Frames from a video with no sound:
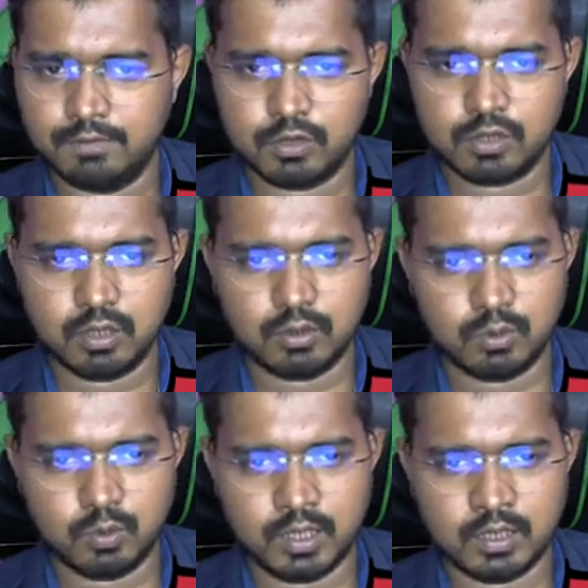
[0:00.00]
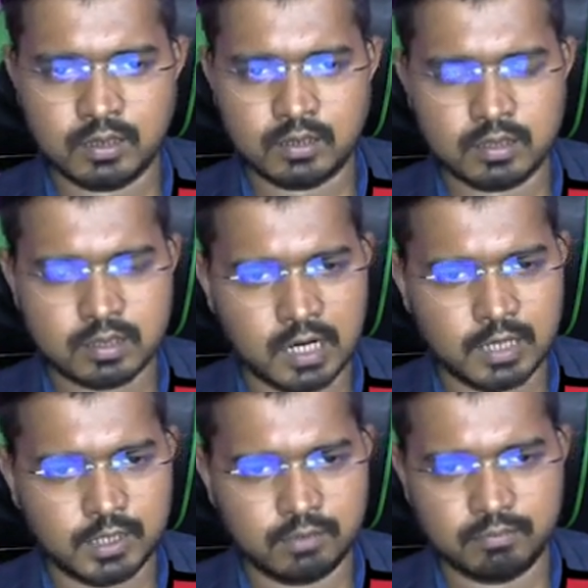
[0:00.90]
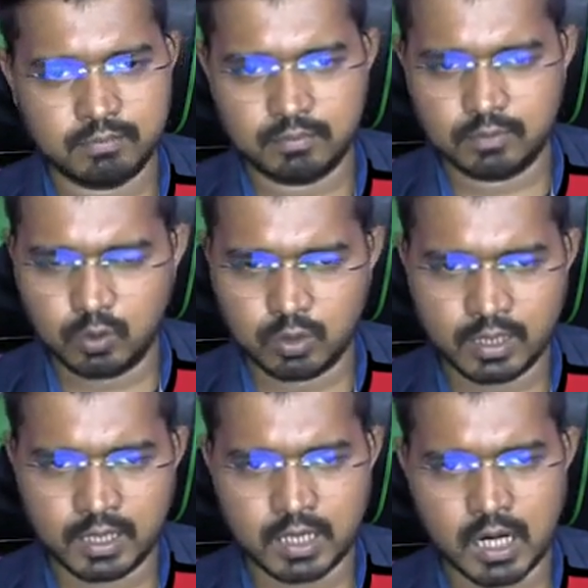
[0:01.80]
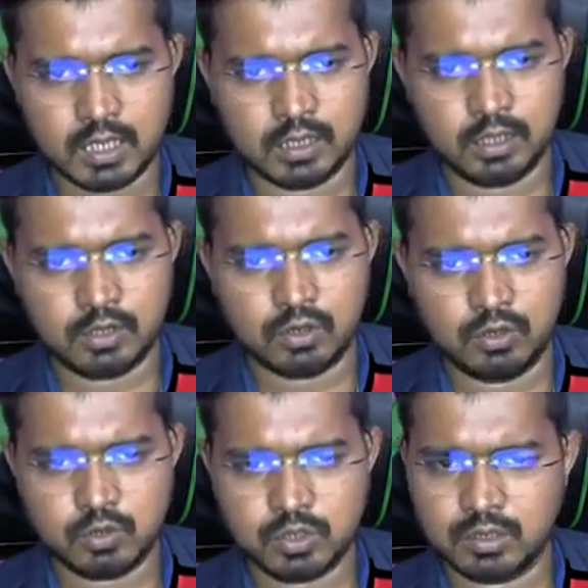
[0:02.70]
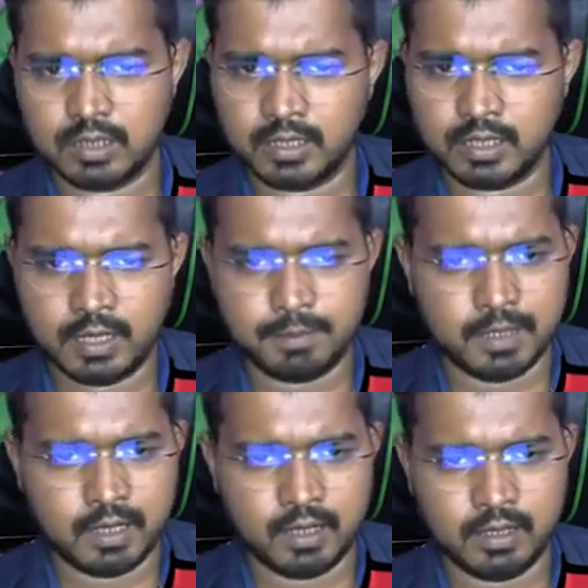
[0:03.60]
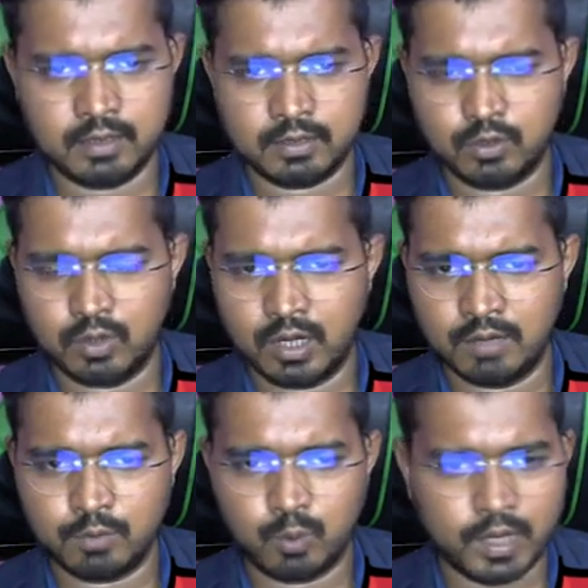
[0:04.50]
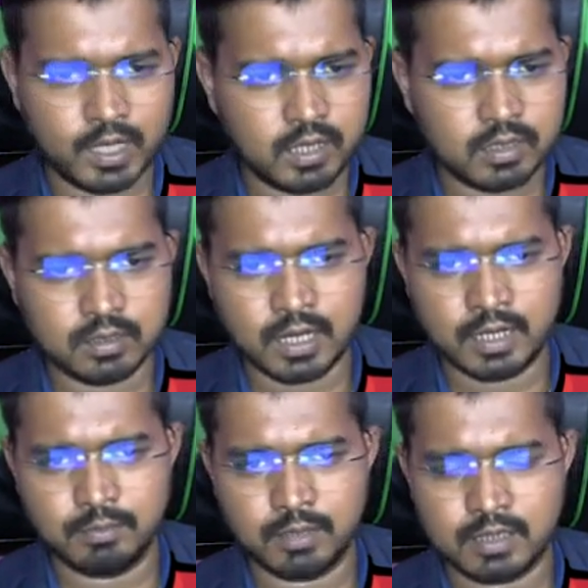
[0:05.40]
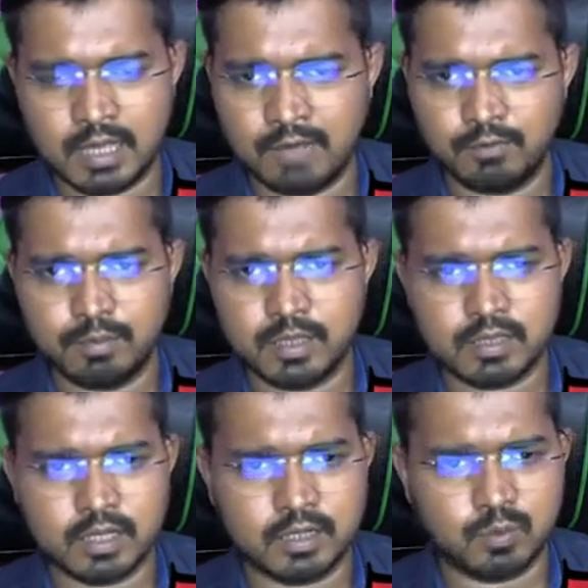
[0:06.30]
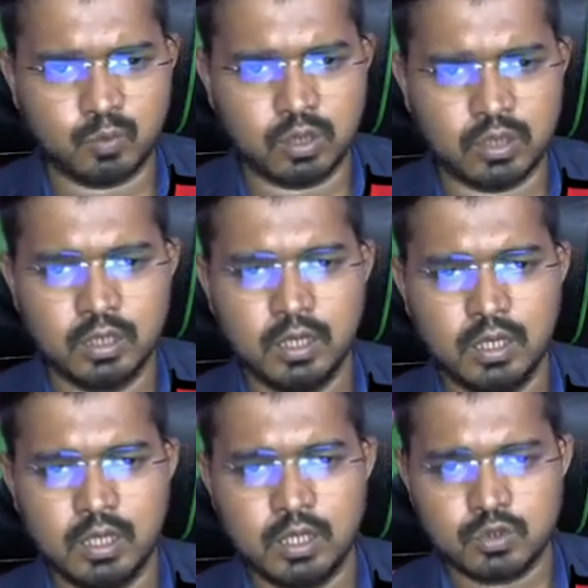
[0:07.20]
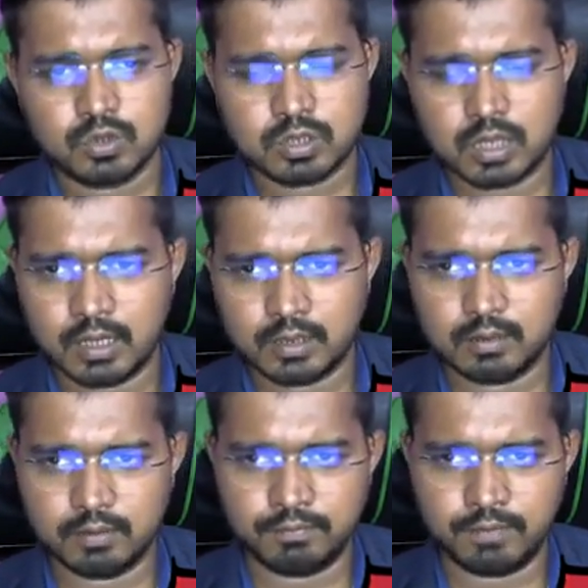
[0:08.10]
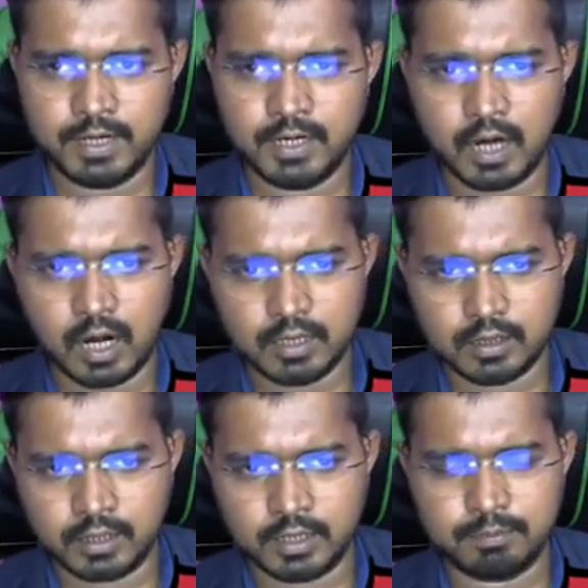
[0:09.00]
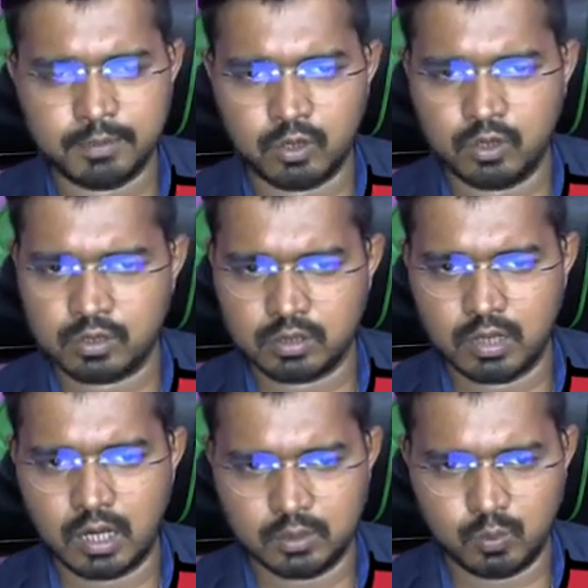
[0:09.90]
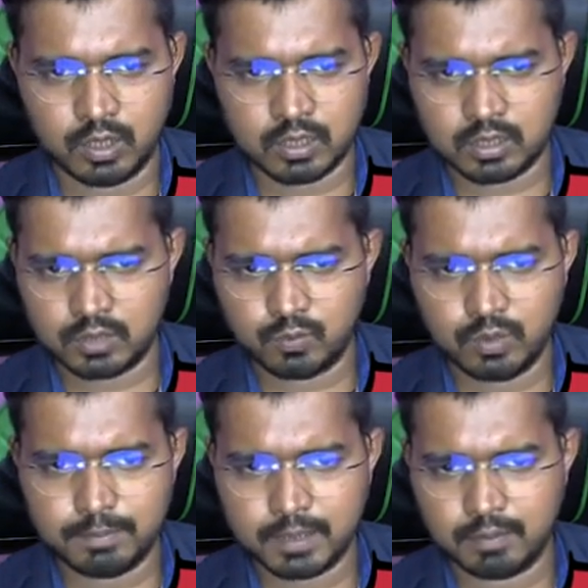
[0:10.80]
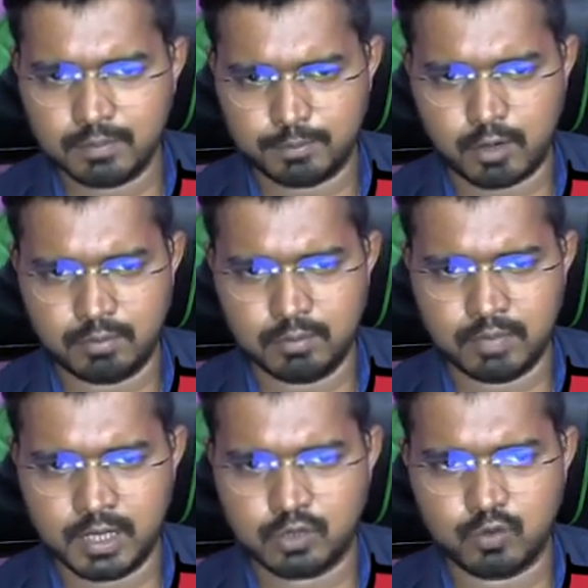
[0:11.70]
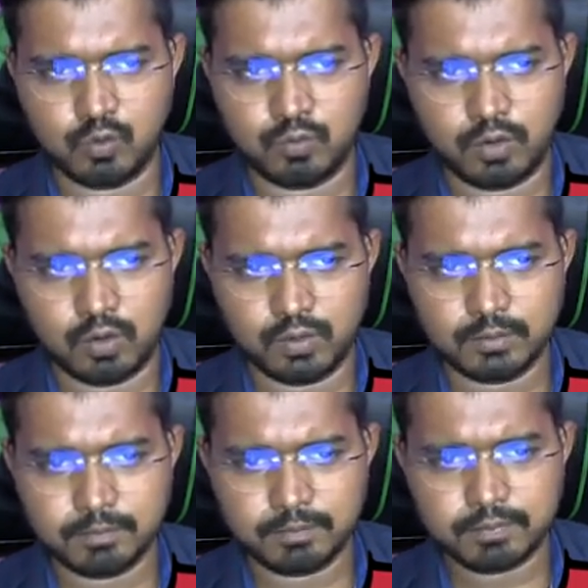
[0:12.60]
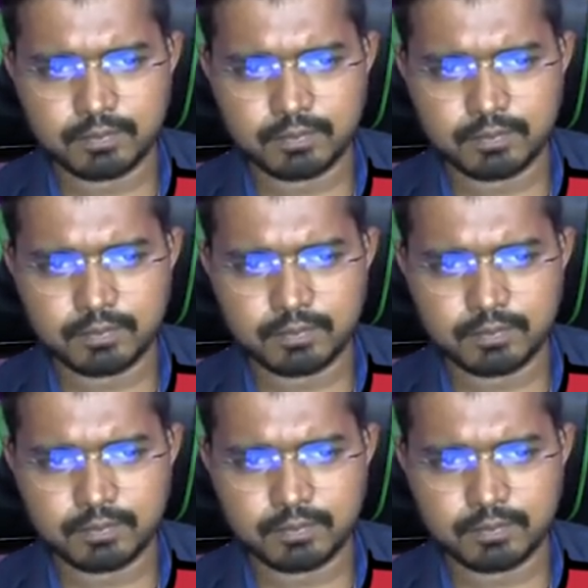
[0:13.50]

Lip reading: And for SQL queries, start looking at alternate solutions like APIs. You have queries in Dynamics Nav or Business Central Word. Start finding alternate, because otherwise this will become a problem as you go forward.